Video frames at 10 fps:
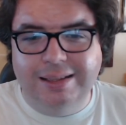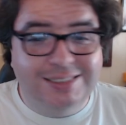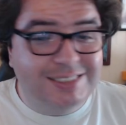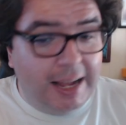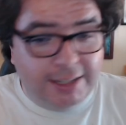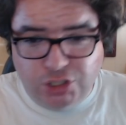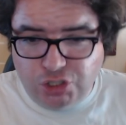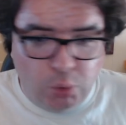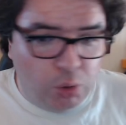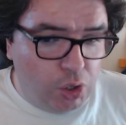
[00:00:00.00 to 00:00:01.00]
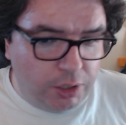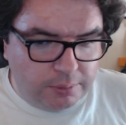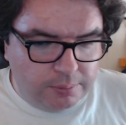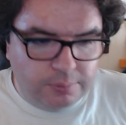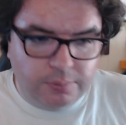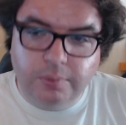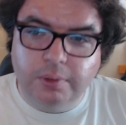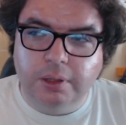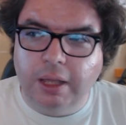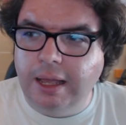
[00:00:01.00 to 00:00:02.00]
not so good.
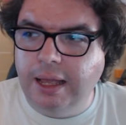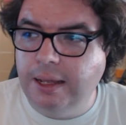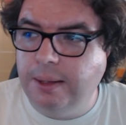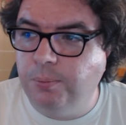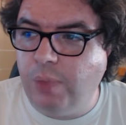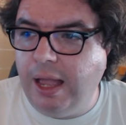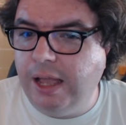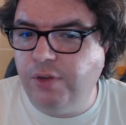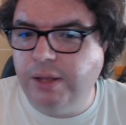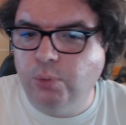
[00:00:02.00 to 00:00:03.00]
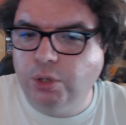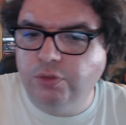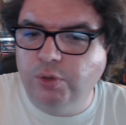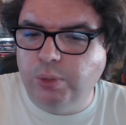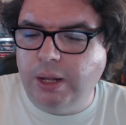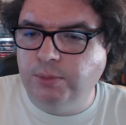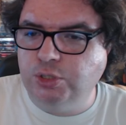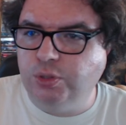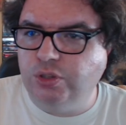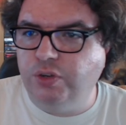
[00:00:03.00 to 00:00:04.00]
Um, I've had more than a few problems
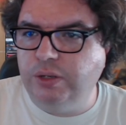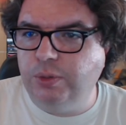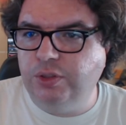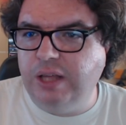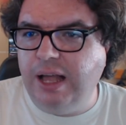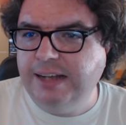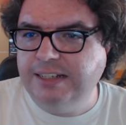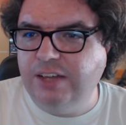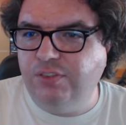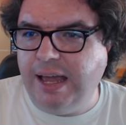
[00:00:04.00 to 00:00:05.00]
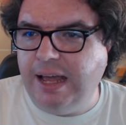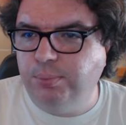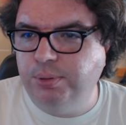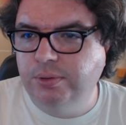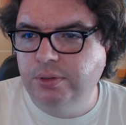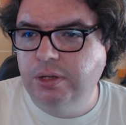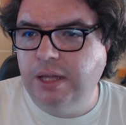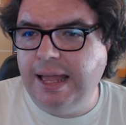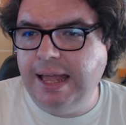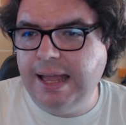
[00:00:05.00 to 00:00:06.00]
with the fun with the HIDIVE app,
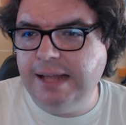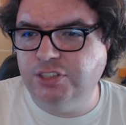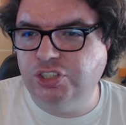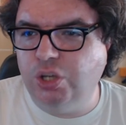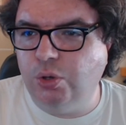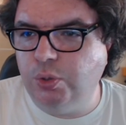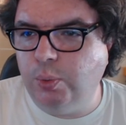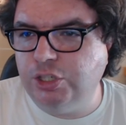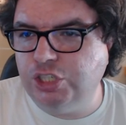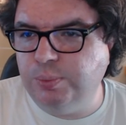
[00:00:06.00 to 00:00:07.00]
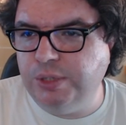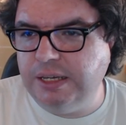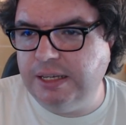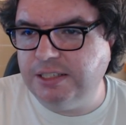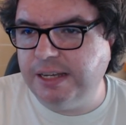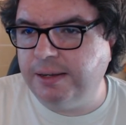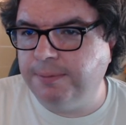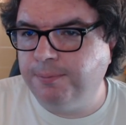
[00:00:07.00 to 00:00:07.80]
and so the question being is like,